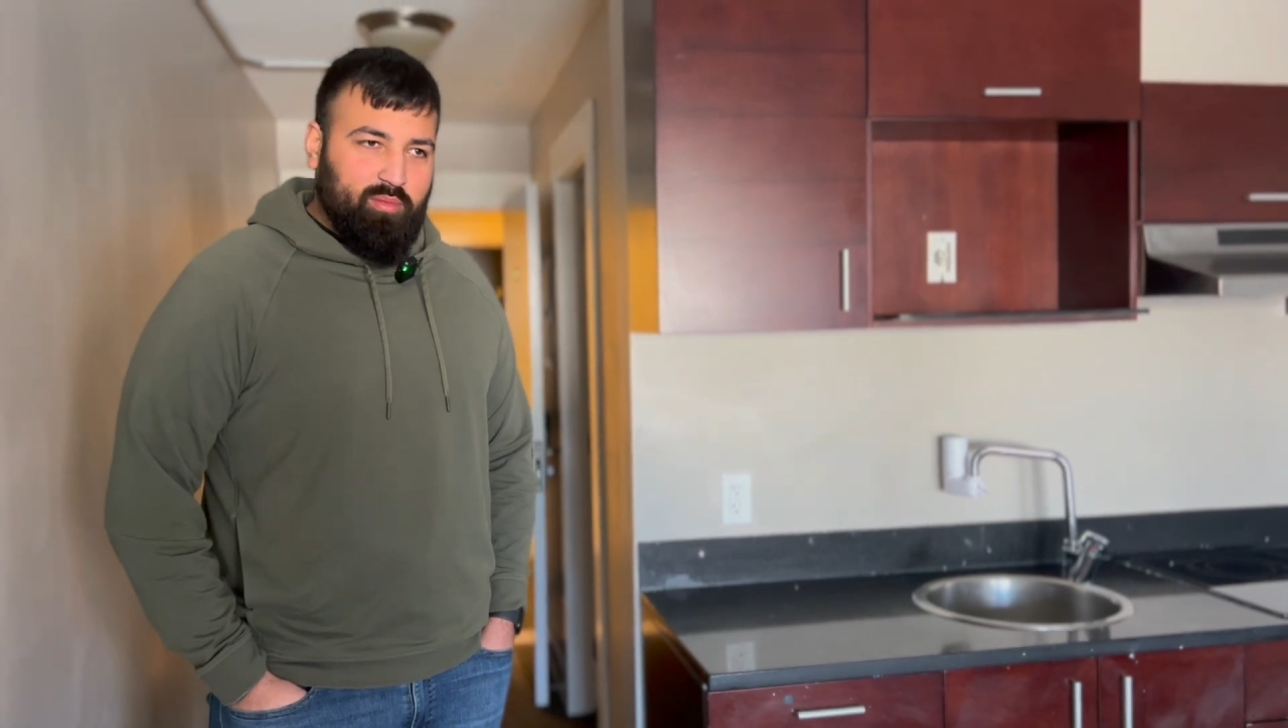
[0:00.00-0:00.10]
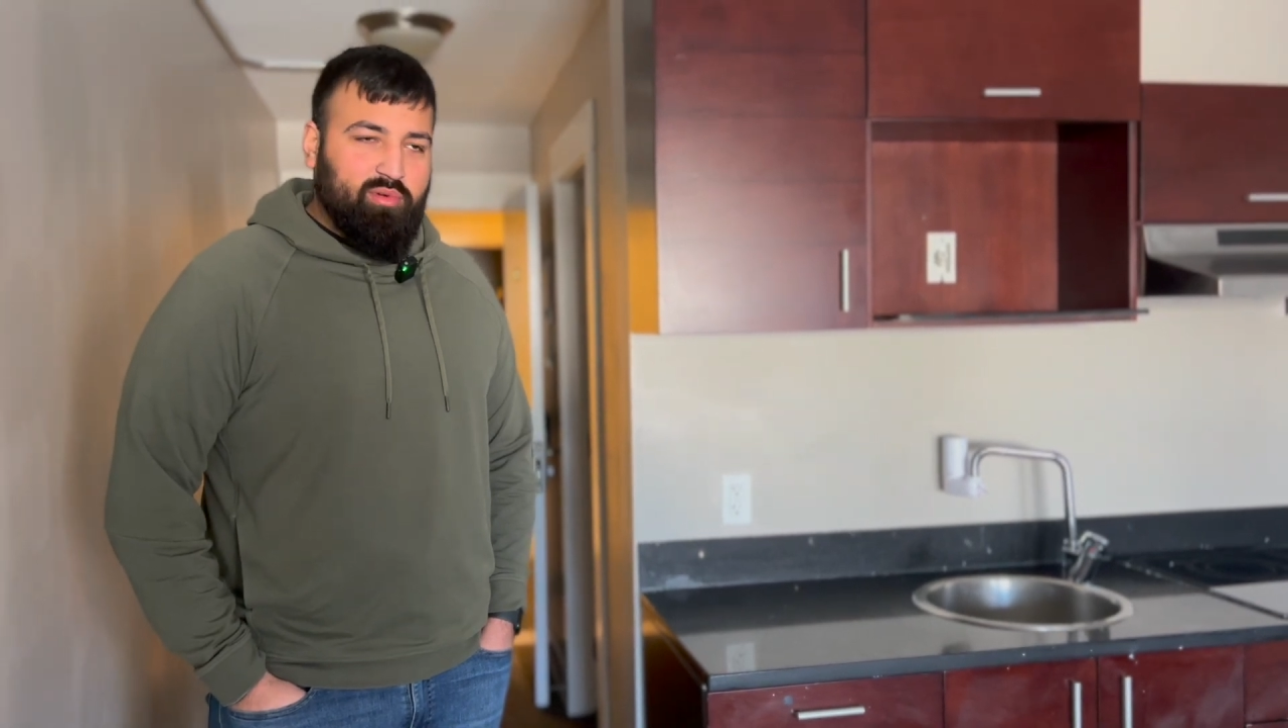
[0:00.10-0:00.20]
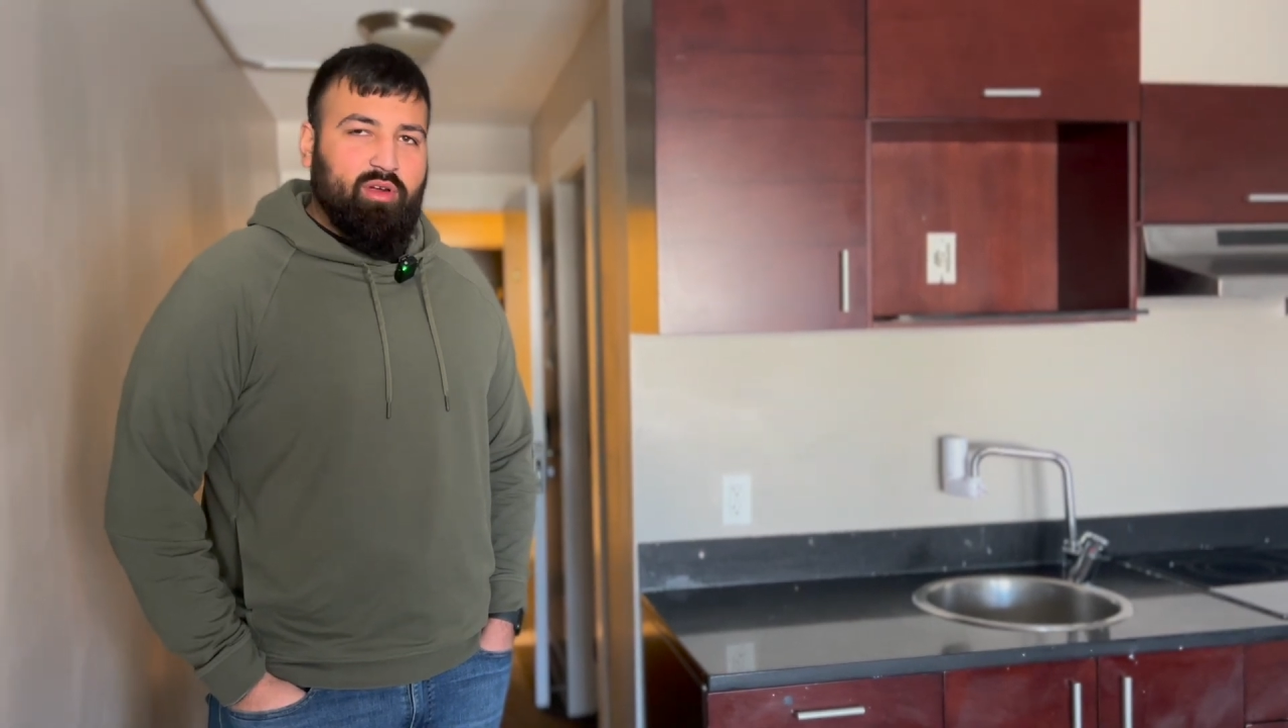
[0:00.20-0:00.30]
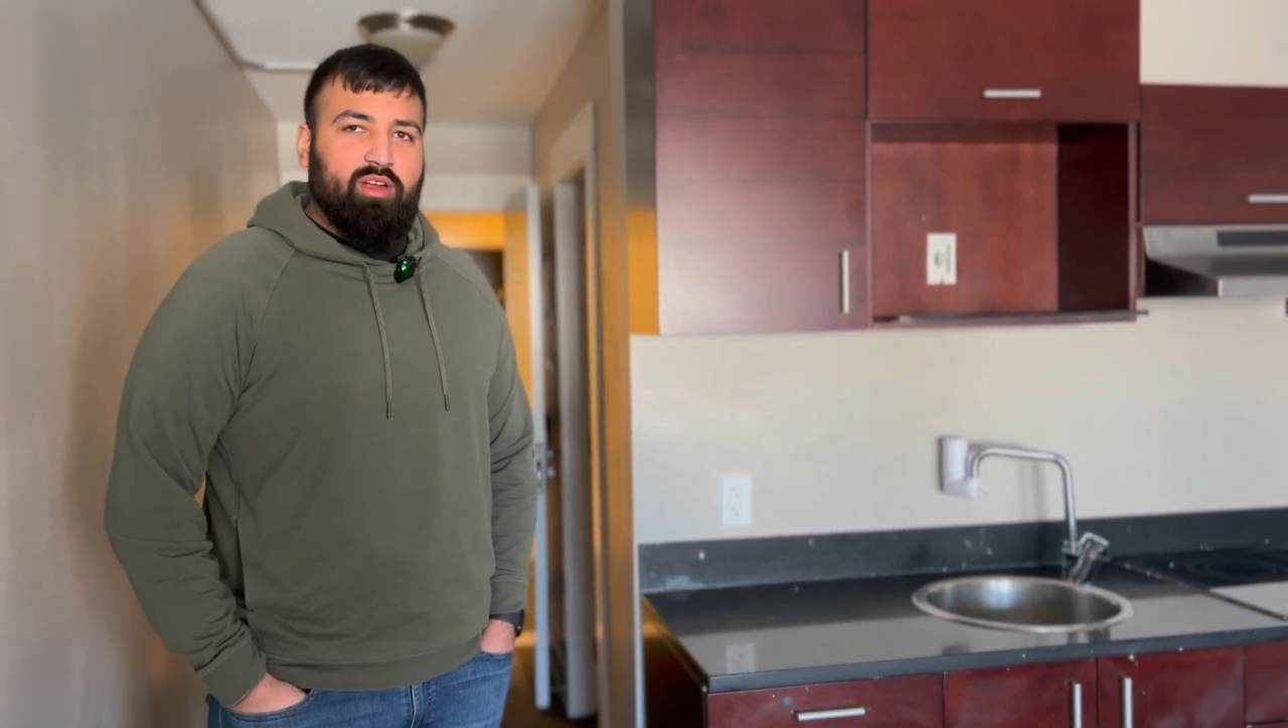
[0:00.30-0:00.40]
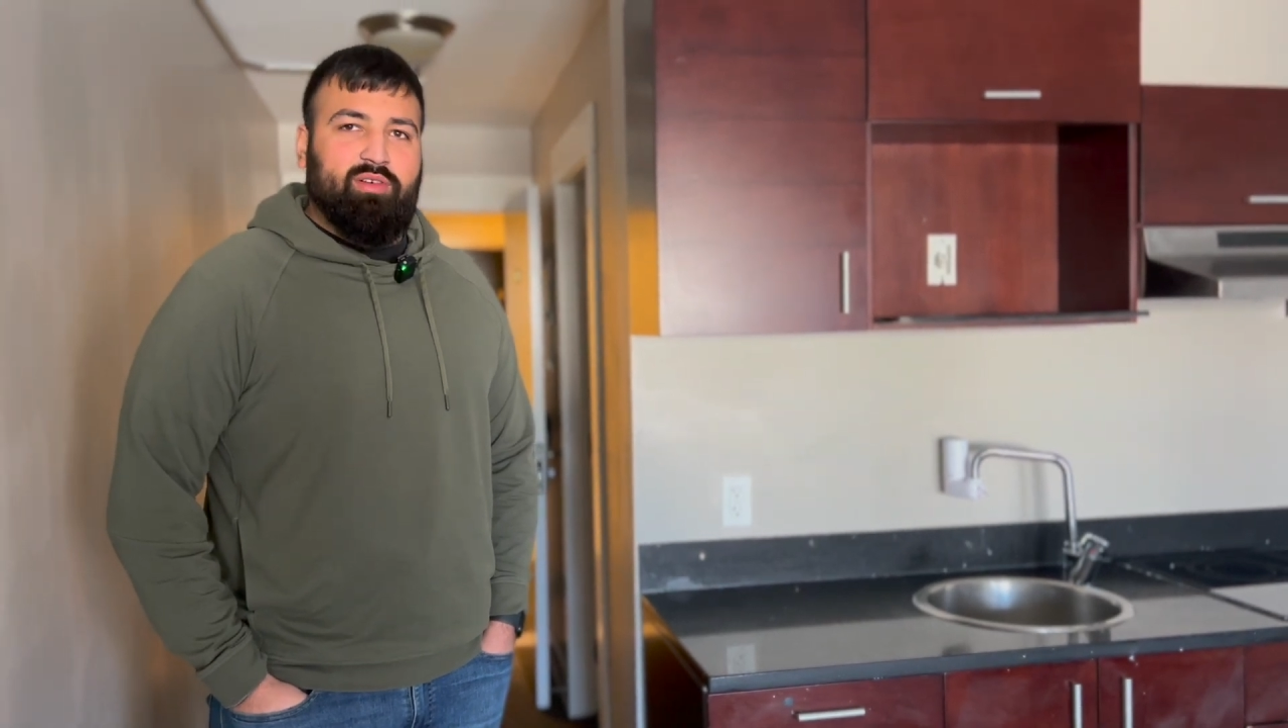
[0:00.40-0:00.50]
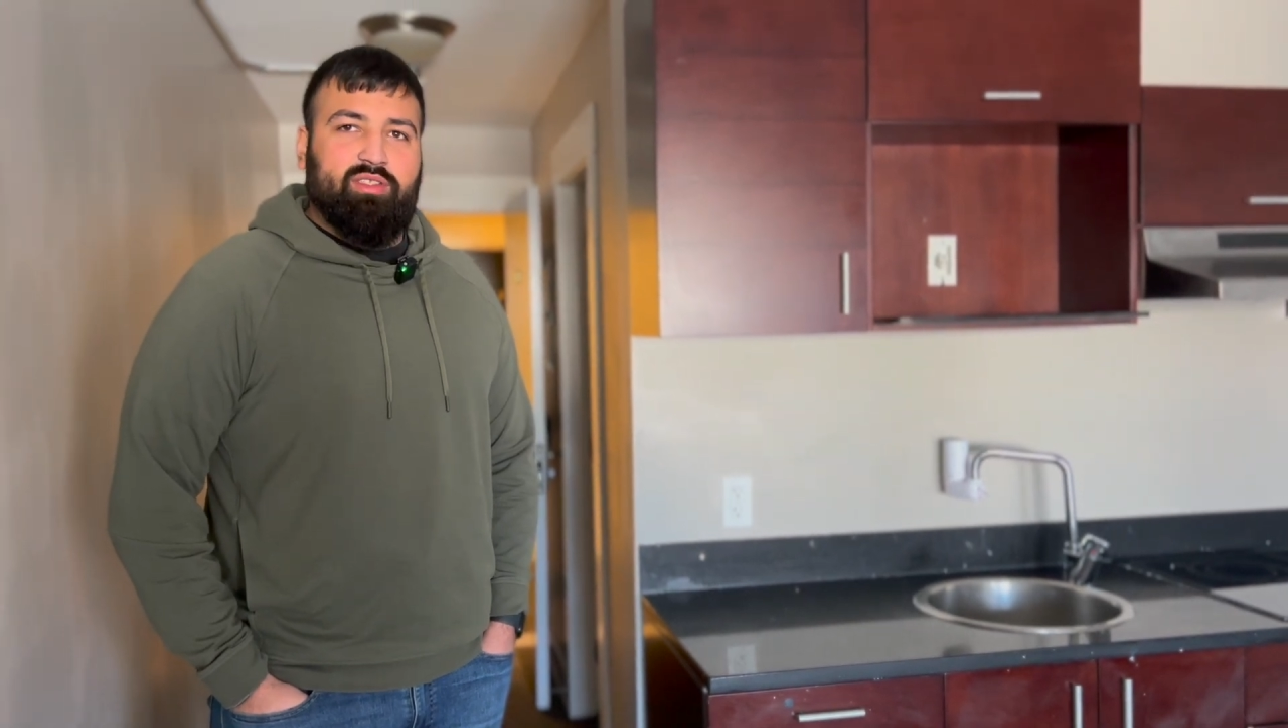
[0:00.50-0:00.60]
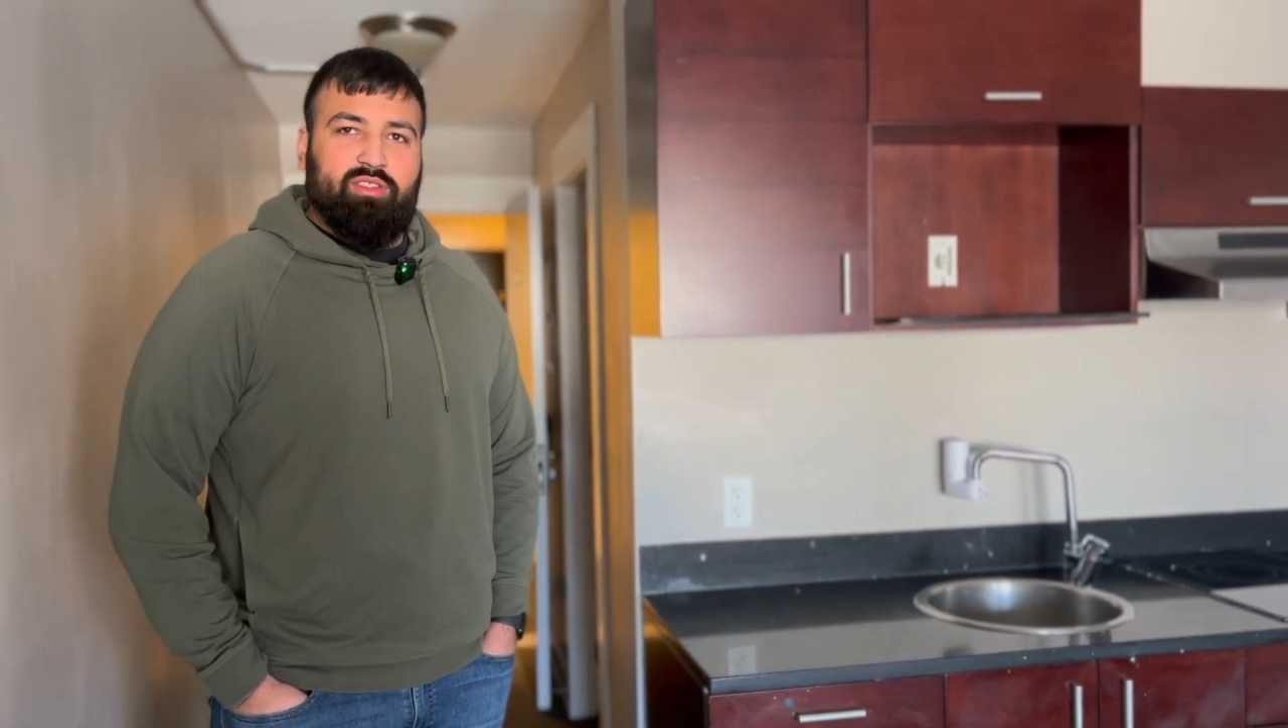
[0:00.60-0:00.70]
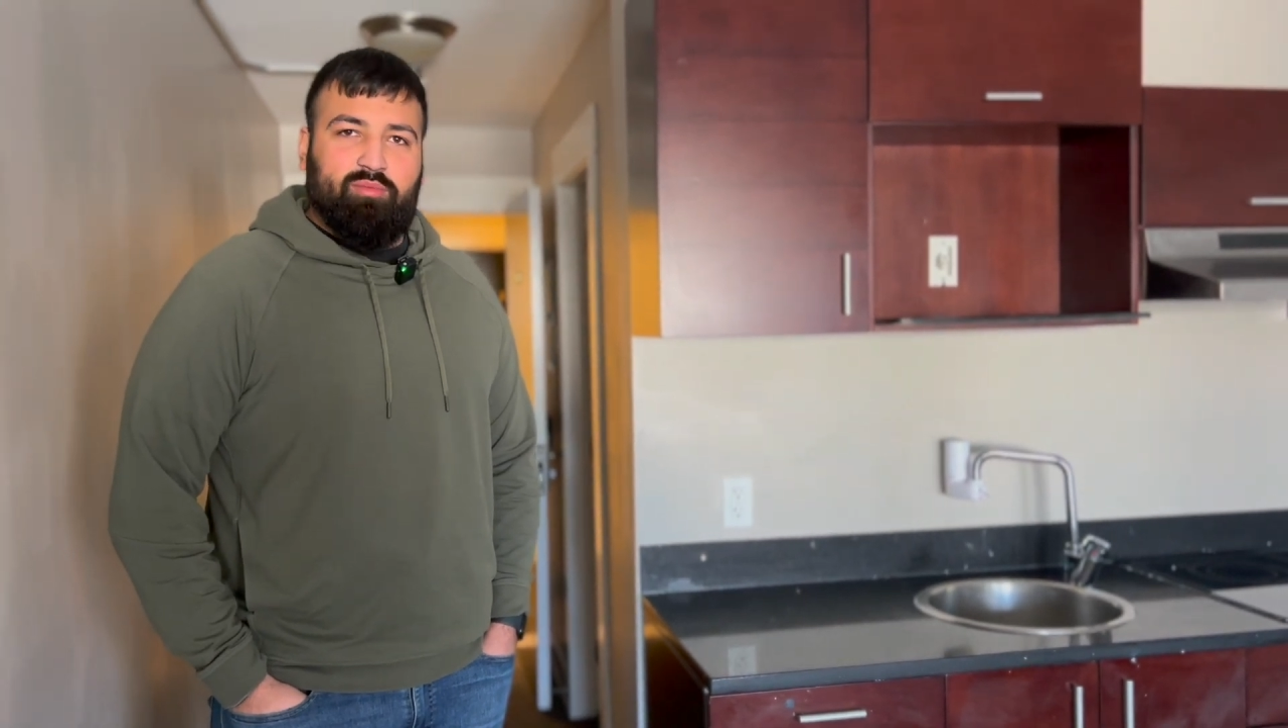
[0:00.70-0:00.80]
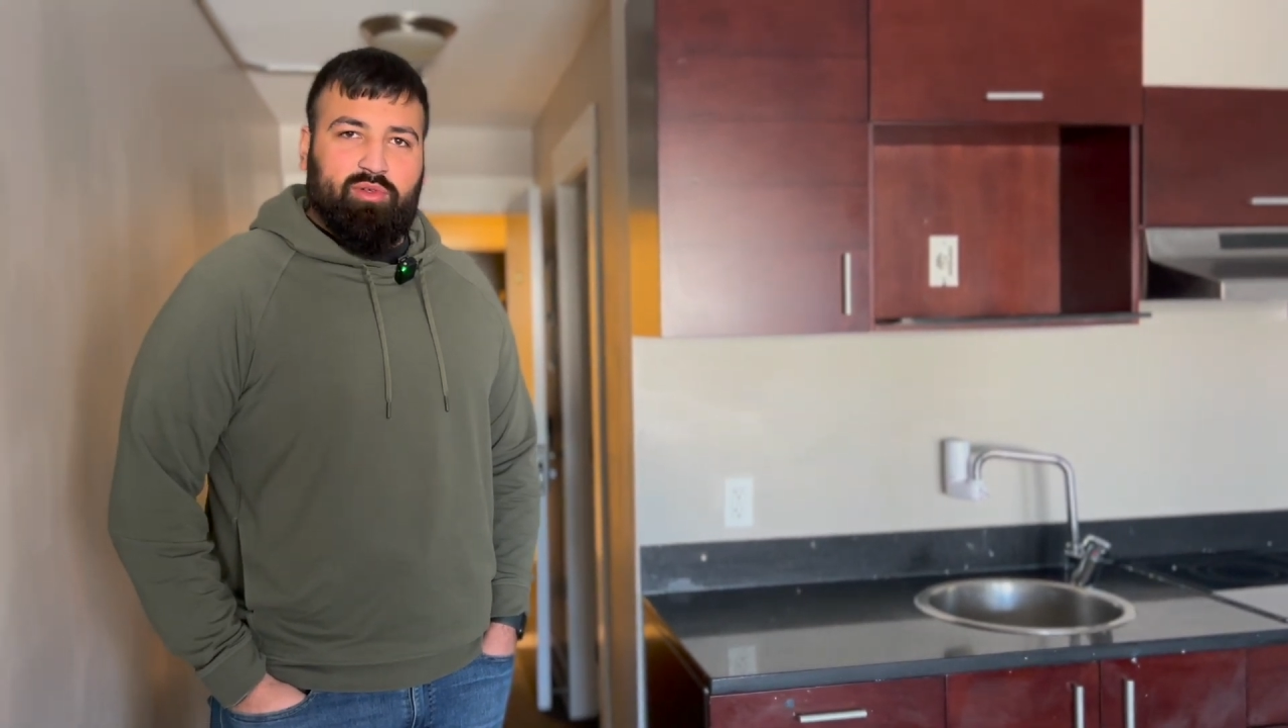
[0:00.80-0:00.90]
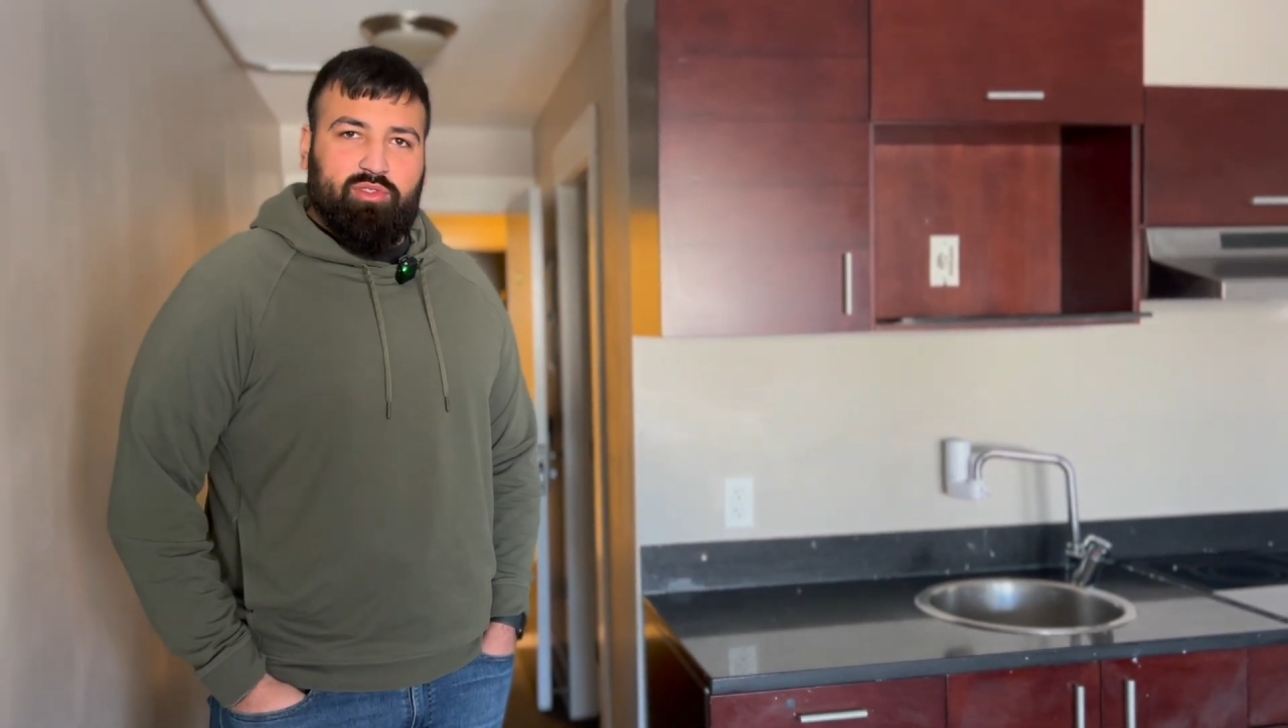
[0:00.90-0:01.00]
progress
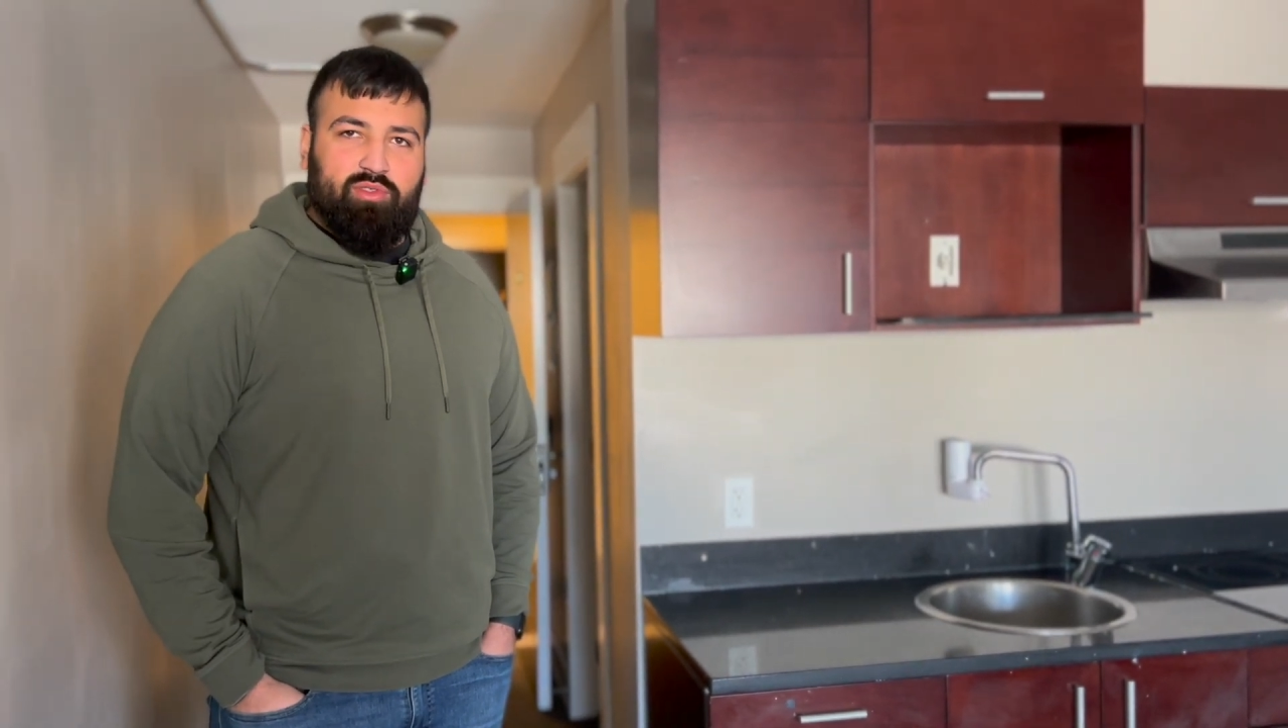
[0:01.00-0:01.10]
and more